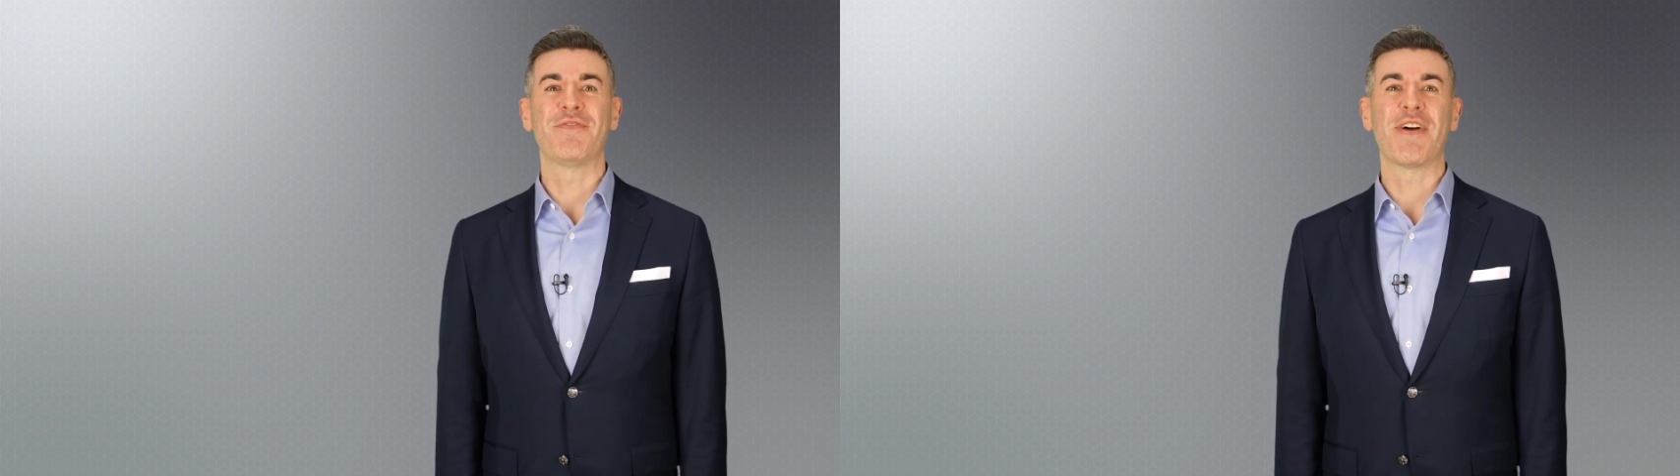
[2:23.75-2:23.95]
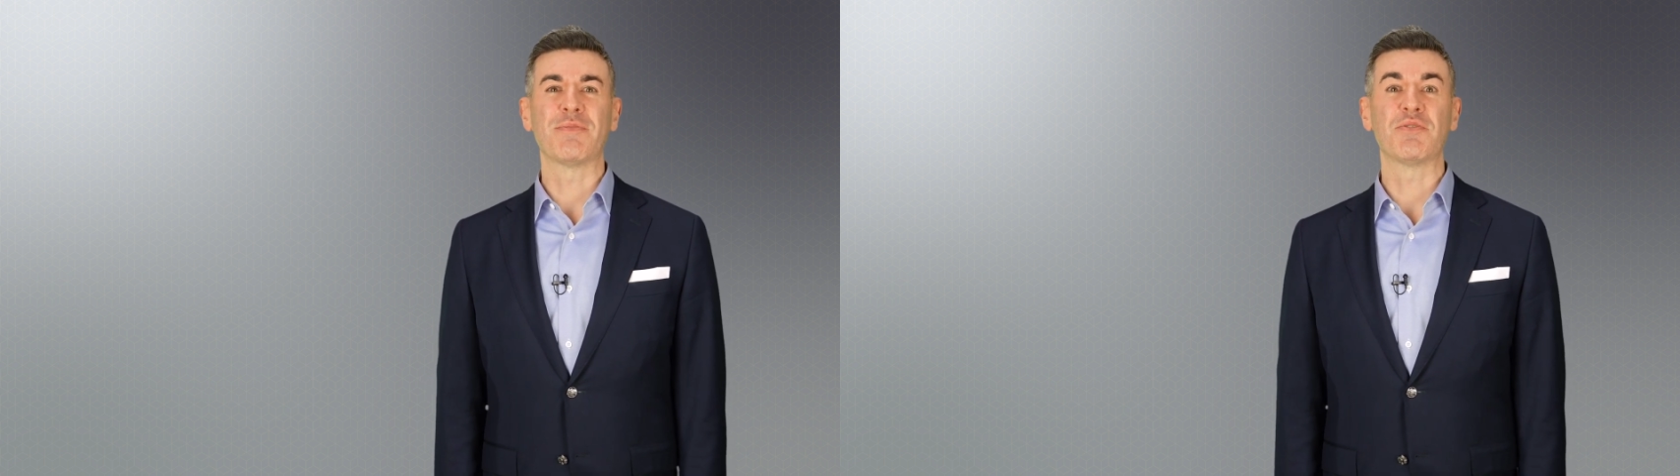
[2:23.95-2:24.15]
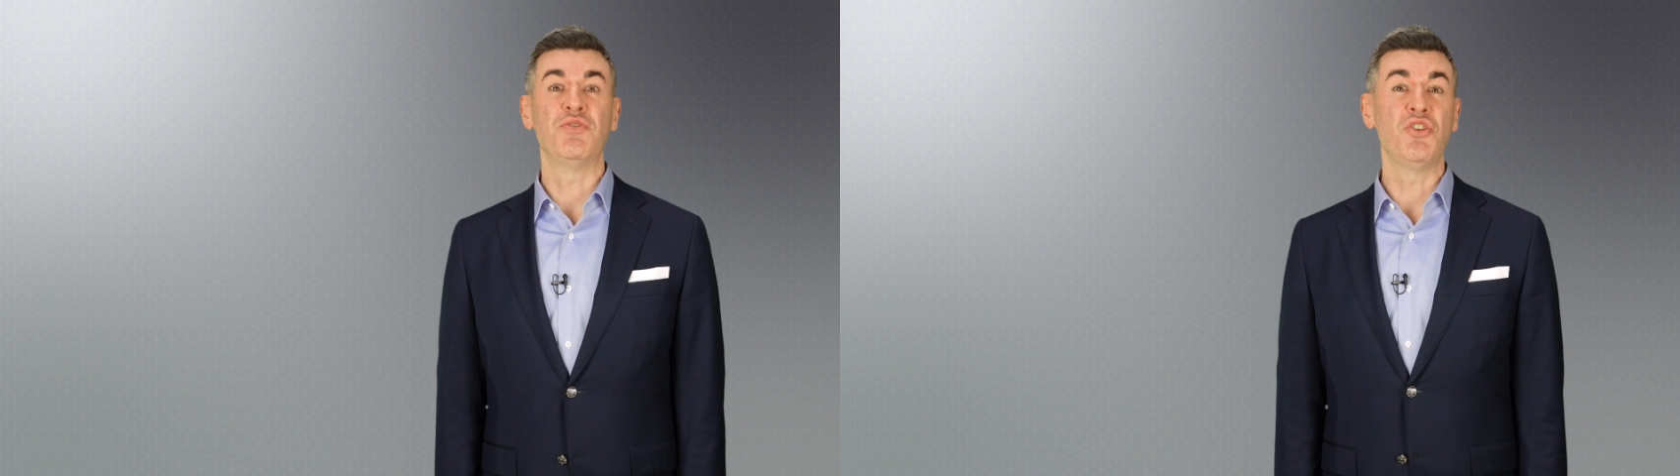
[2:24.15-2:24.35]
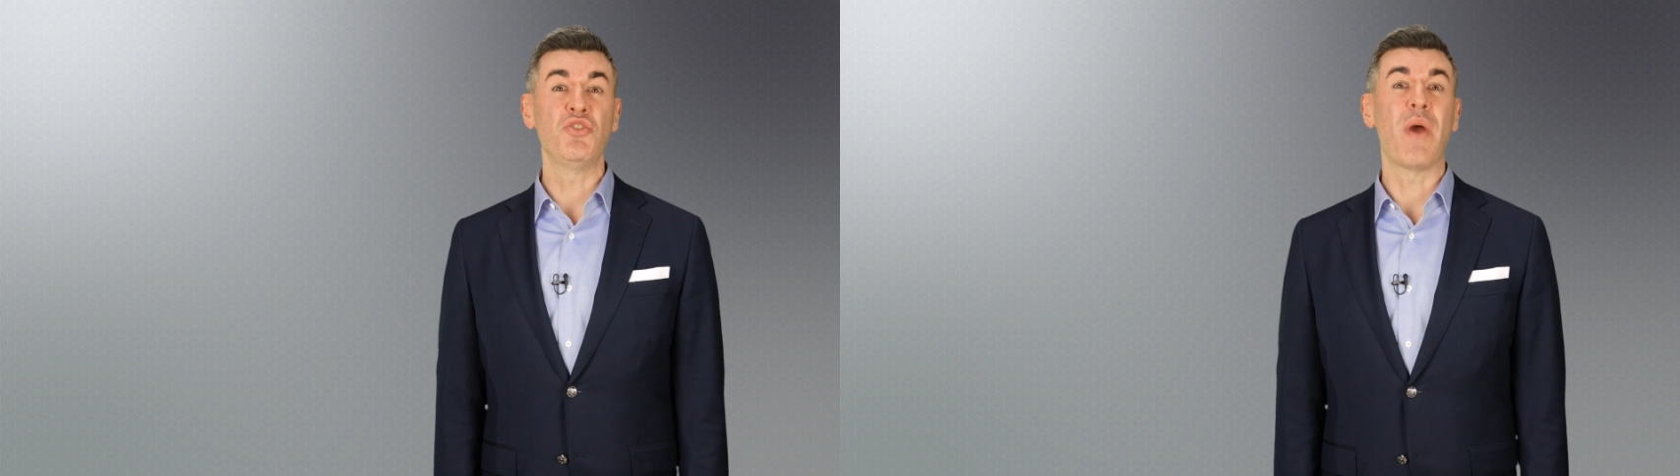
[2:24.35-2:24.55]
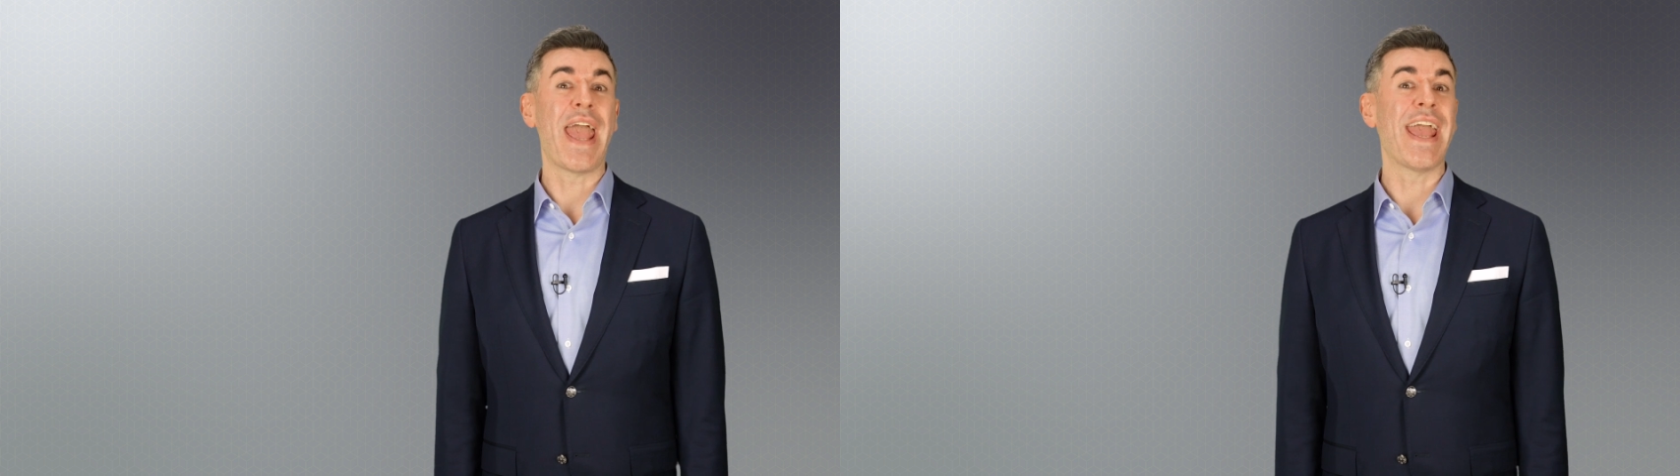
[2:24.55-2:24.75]
develops
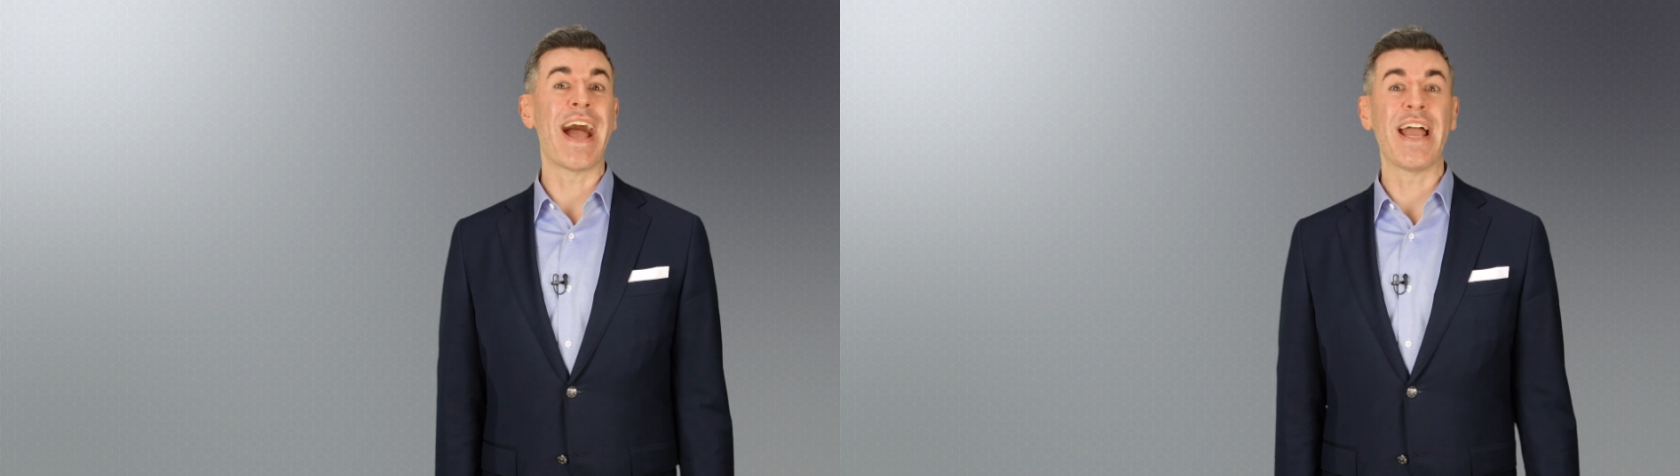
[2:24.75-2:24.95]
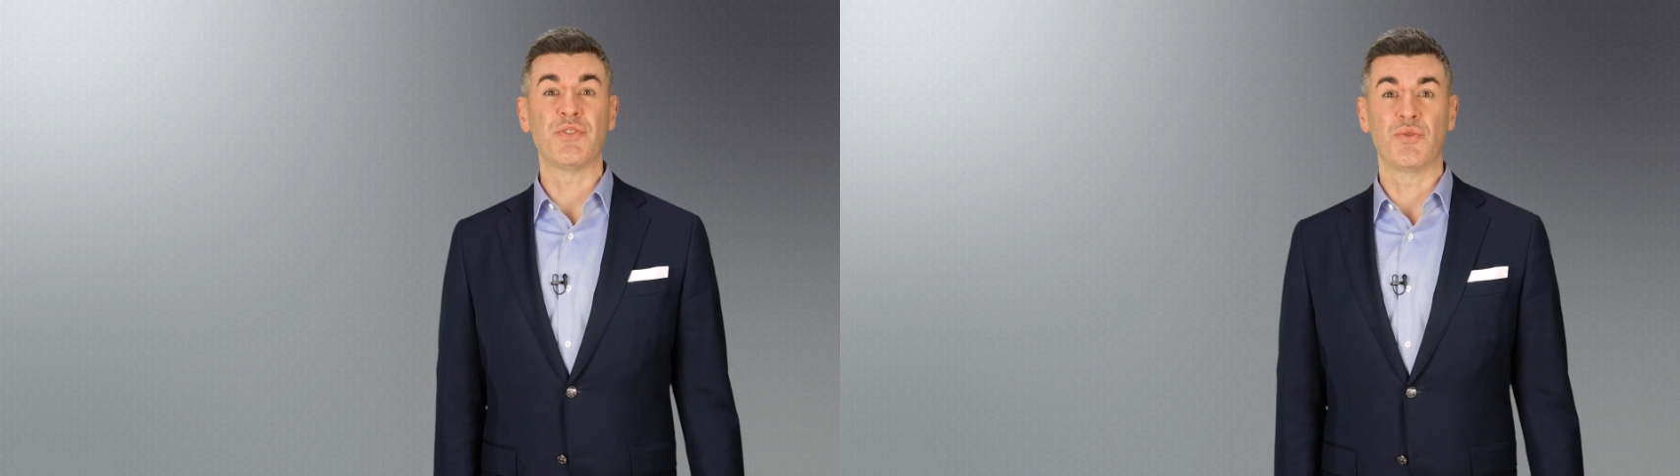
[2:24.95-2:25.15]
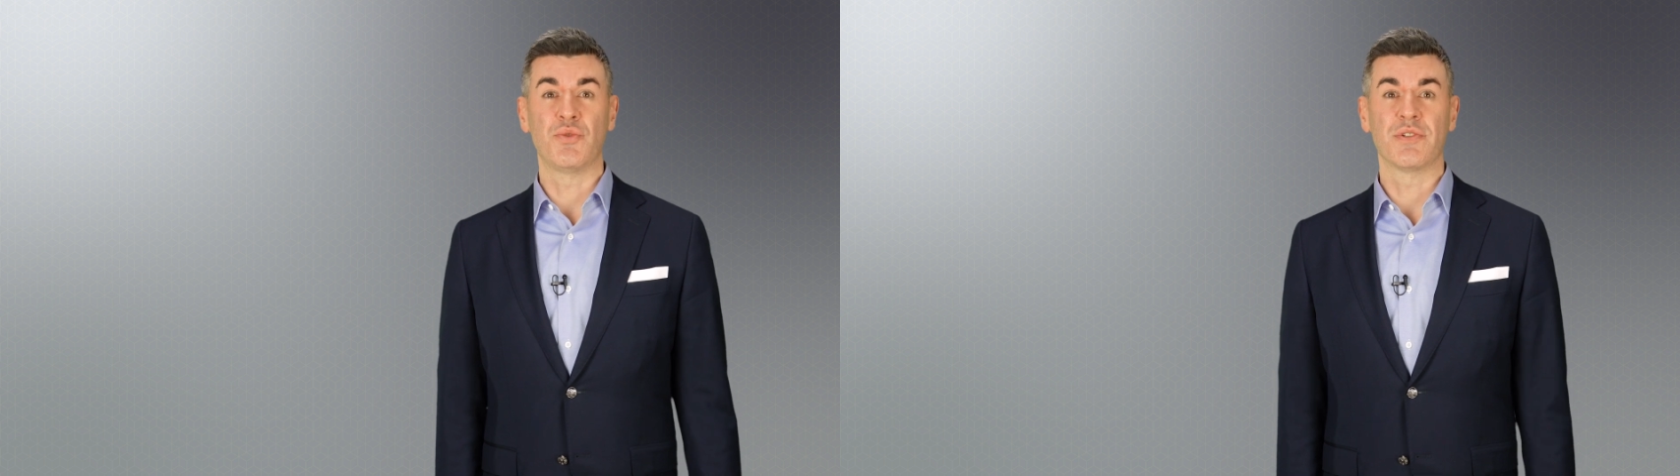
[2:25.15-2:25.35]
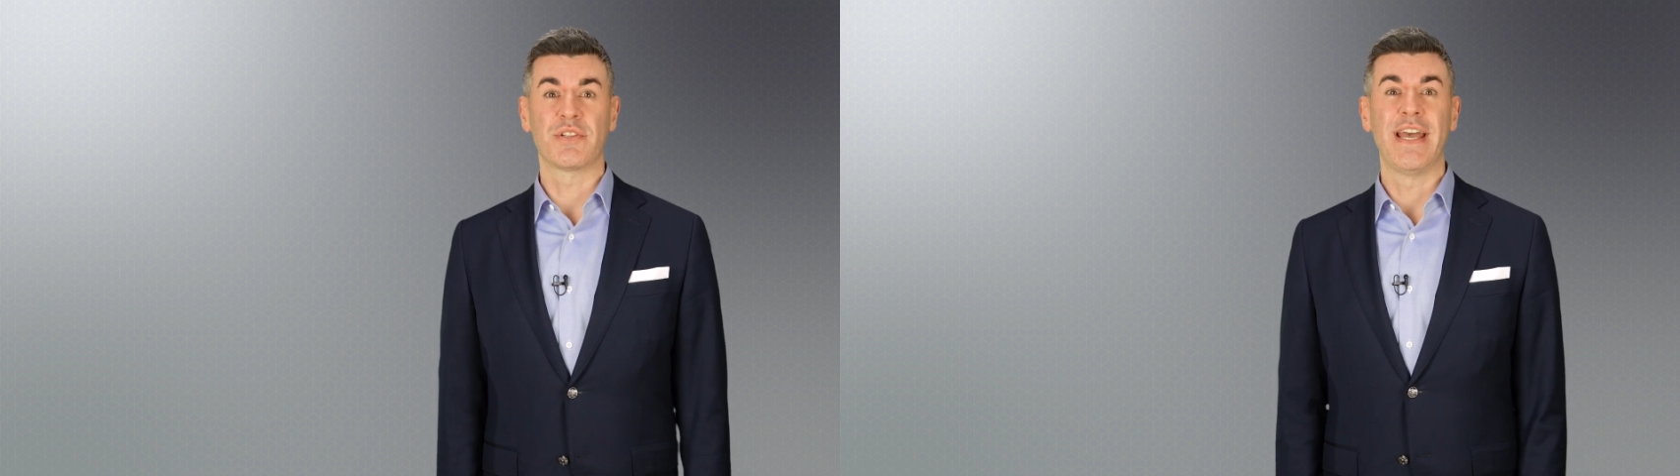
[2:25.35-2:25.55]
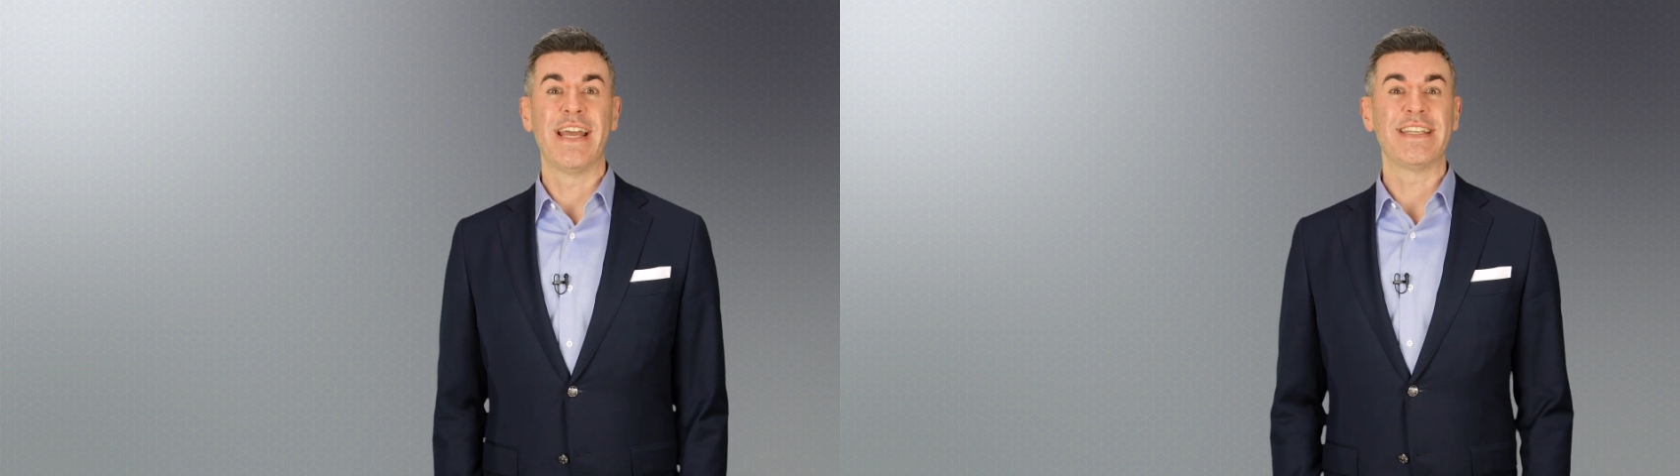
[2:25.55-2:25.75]
new AI tools,